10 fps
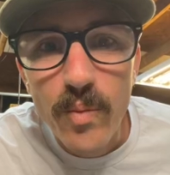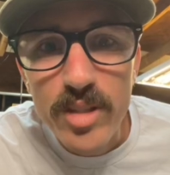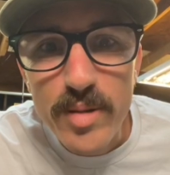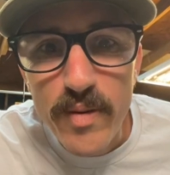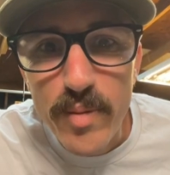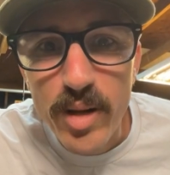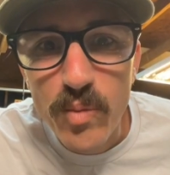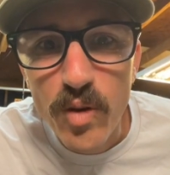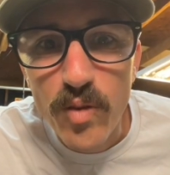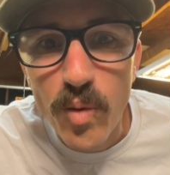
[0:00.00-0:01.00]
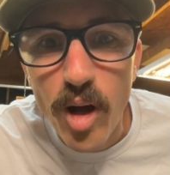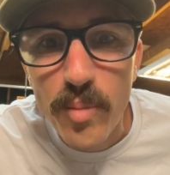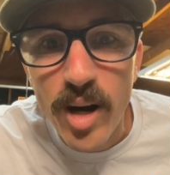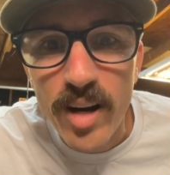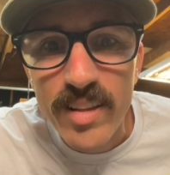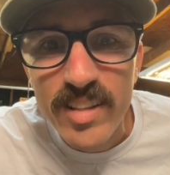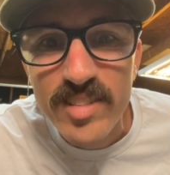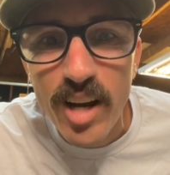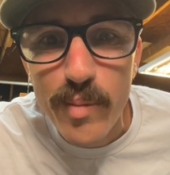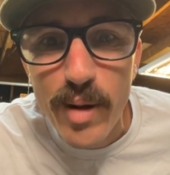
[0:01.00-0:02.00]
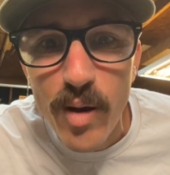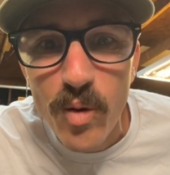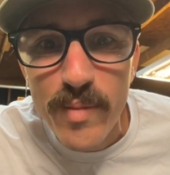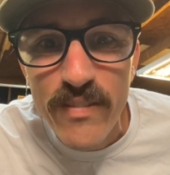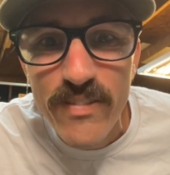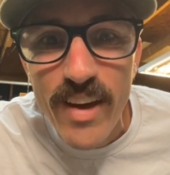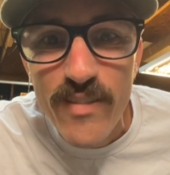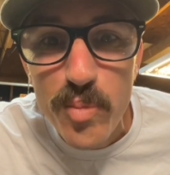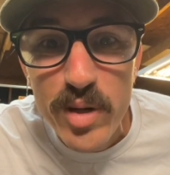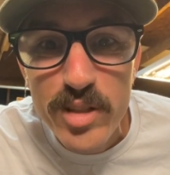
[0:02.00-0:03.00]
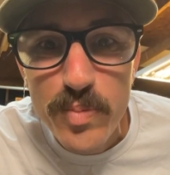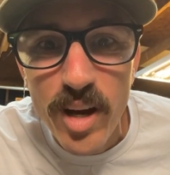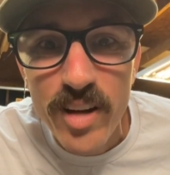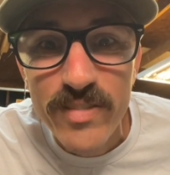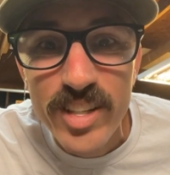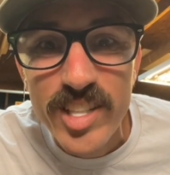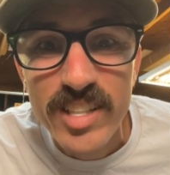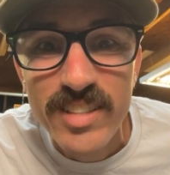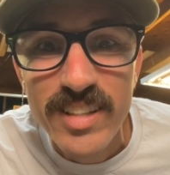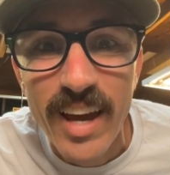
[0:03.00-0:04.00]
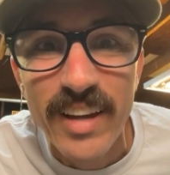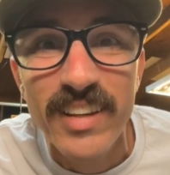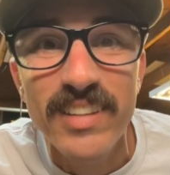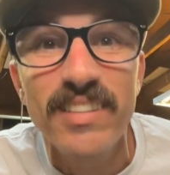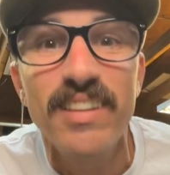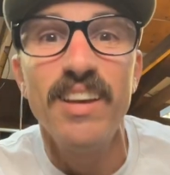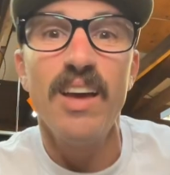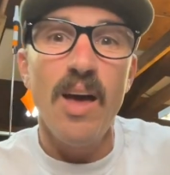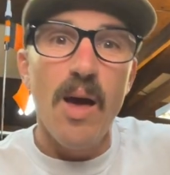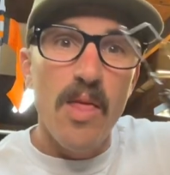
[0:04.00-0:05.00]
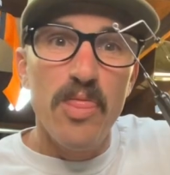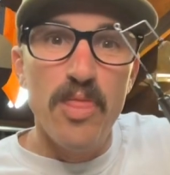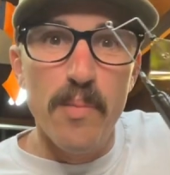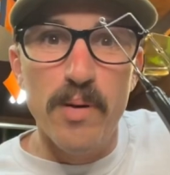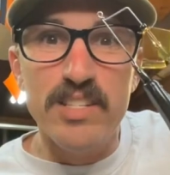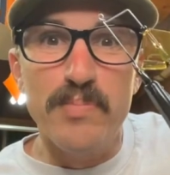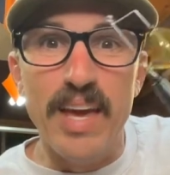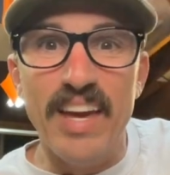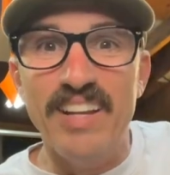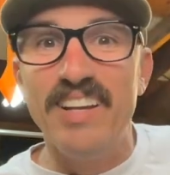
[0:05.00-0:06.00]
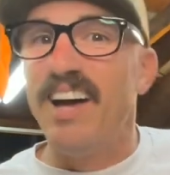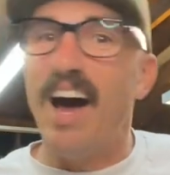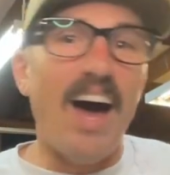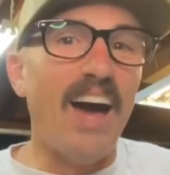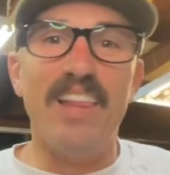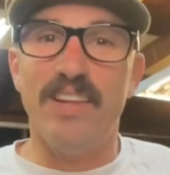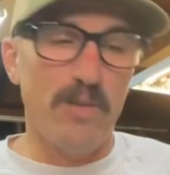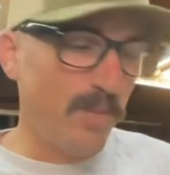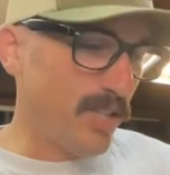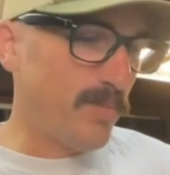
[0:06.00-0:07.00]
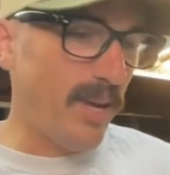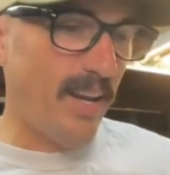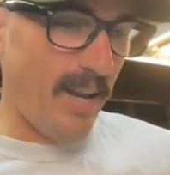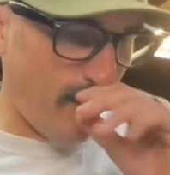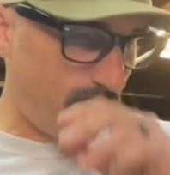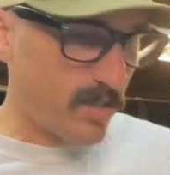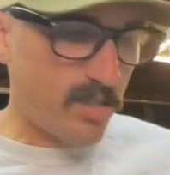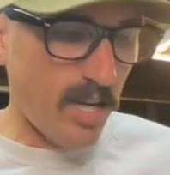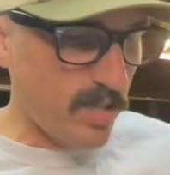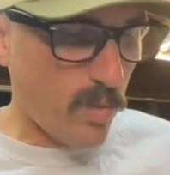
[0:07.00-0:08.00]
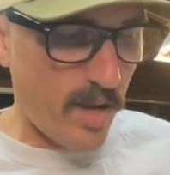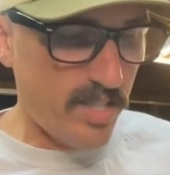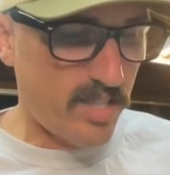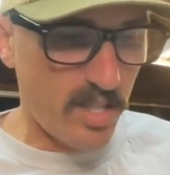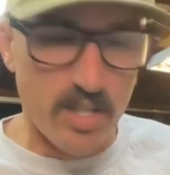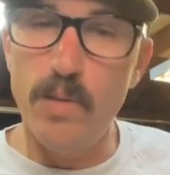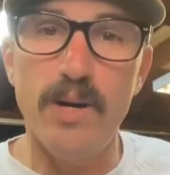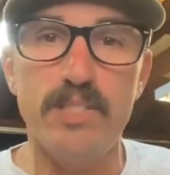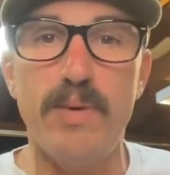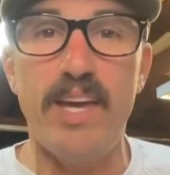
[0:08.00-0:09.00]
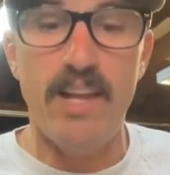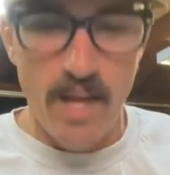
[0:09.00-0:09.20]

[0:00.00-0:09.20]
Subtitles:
What's up, everybody? Wolf of Walmart. Let's talk about one of my favorite pre-spawn fishing tactics, the buzzbait. I love the buzzbait. Now, there's tons of ways to do a buzzbait,